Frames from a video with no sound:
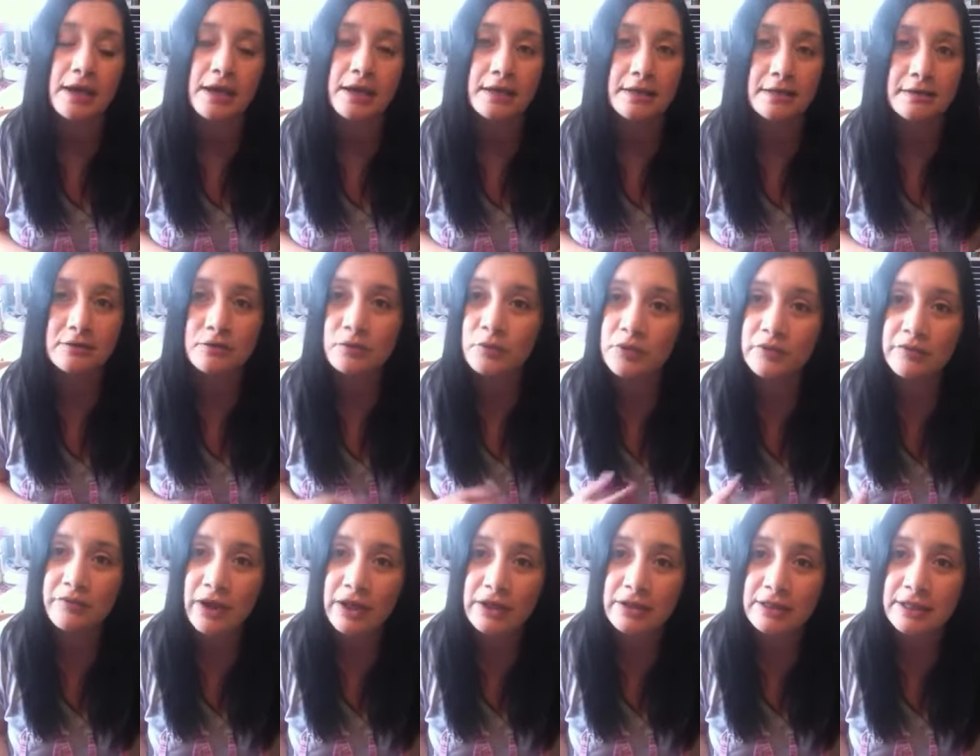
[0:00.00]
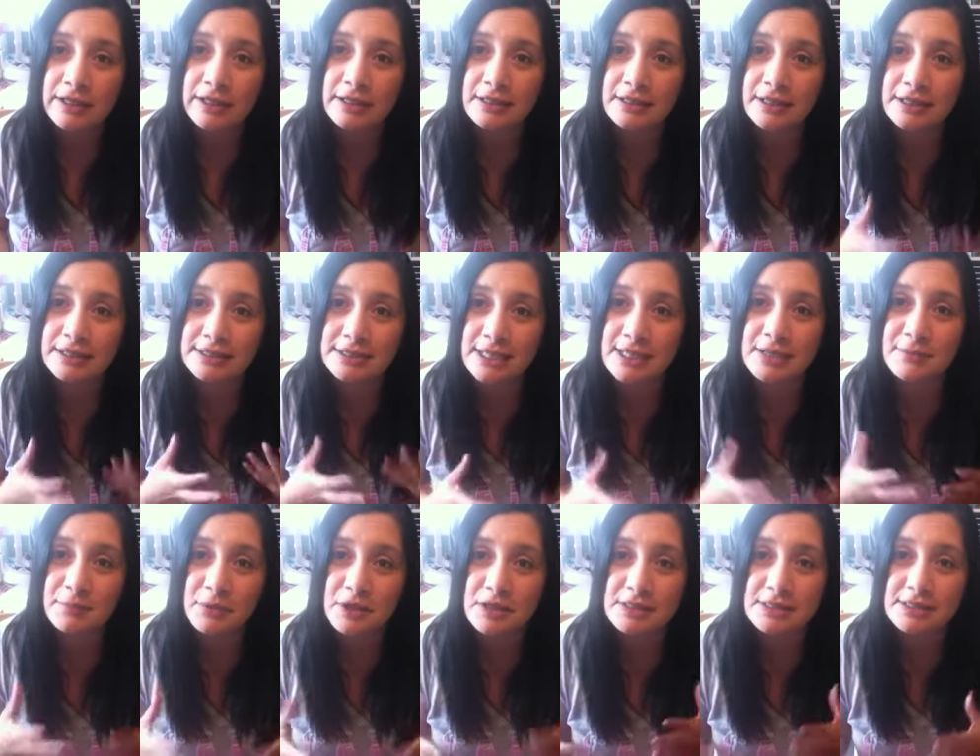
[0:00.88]
And we've allocated like
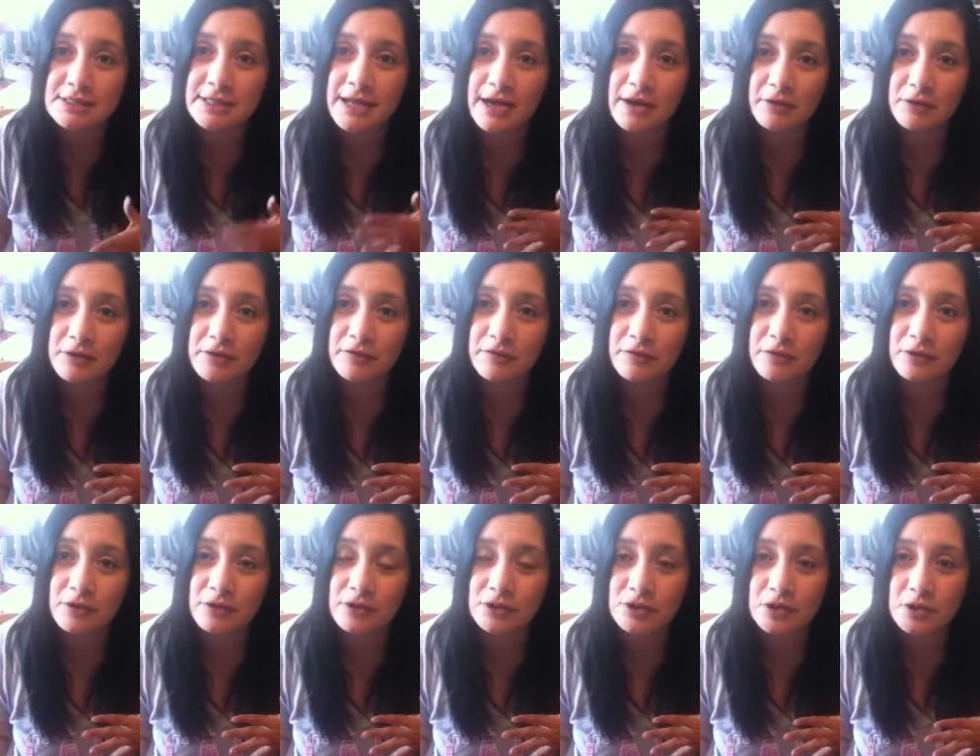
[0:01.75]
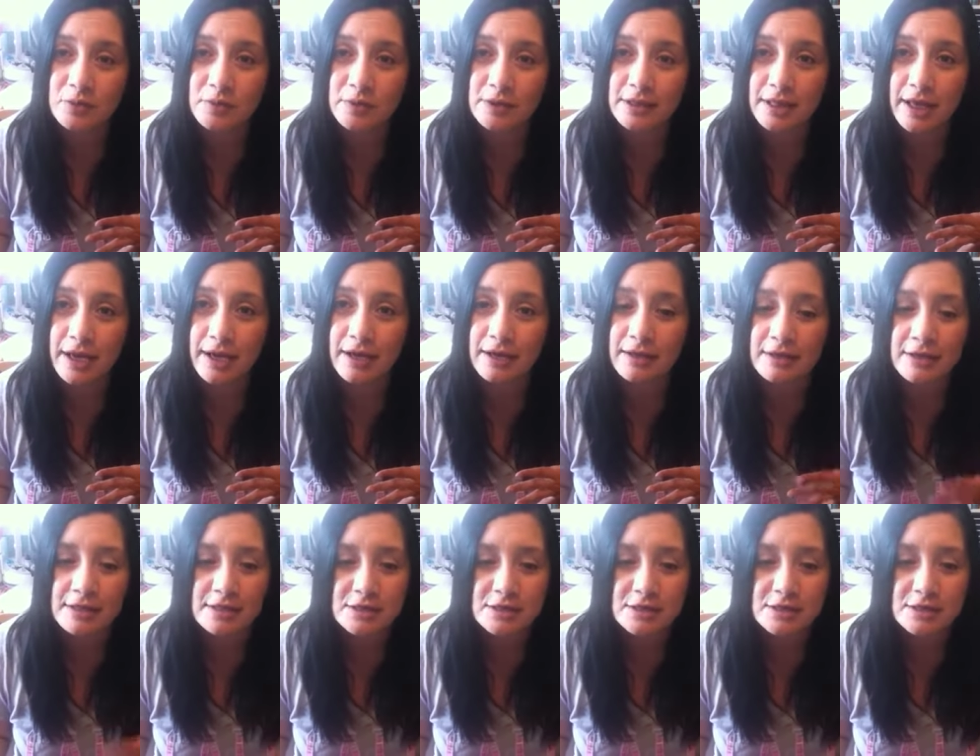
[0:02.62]
10 bucks an hour for doing that.